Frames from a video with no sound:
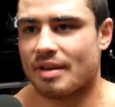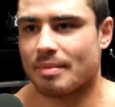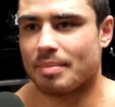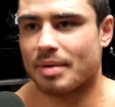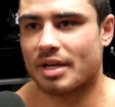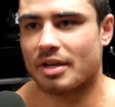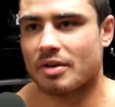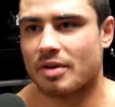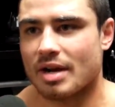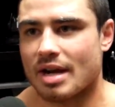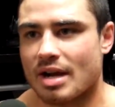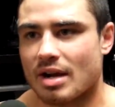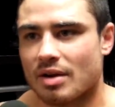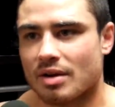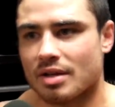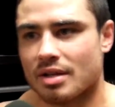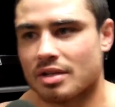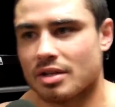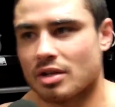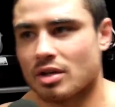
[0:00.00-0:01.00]
big
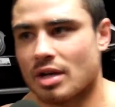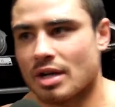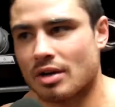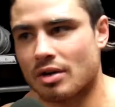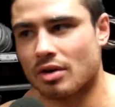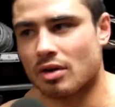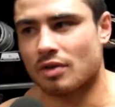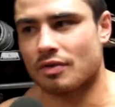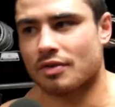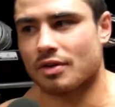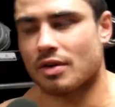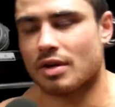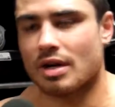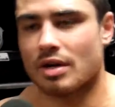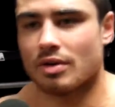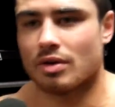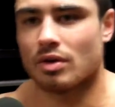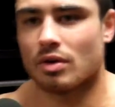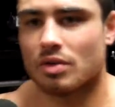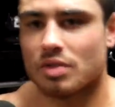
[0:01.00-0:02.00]
crowd, and you know I don't know if the
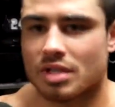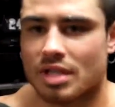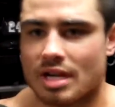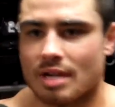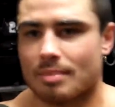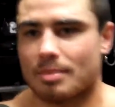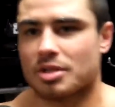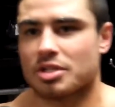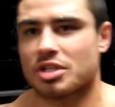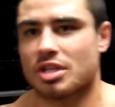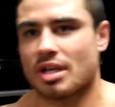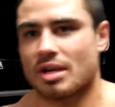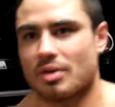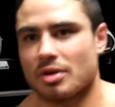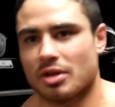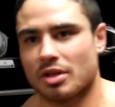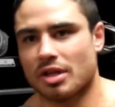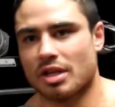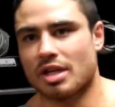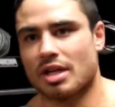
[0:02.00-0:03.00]
crowd knows it how much they
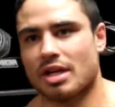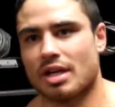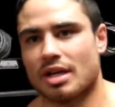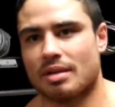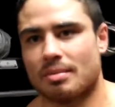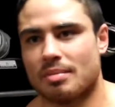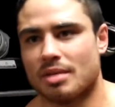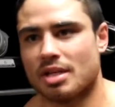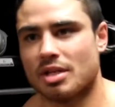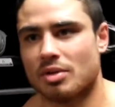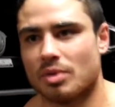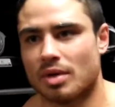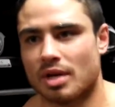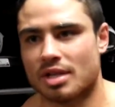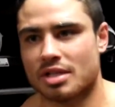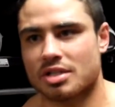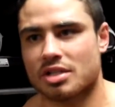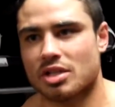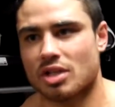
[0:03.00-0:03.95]
really uh, mean to us.